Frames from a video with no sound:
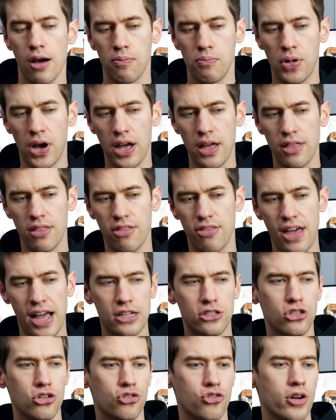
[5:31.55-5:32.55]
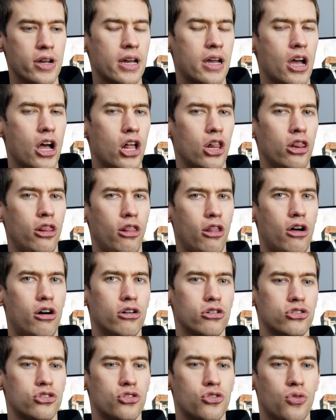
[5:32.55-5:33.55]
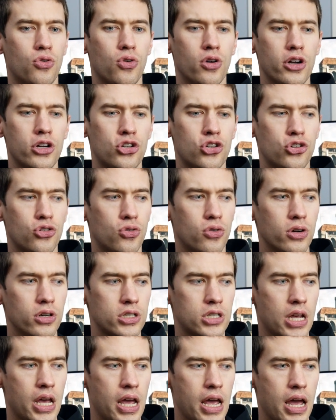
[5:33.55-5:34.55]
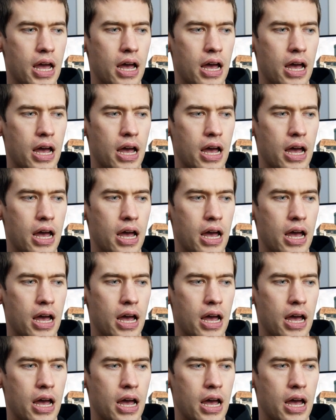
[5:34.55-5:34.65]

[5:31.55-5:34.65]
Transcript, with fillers: But that's the trick. Long story short,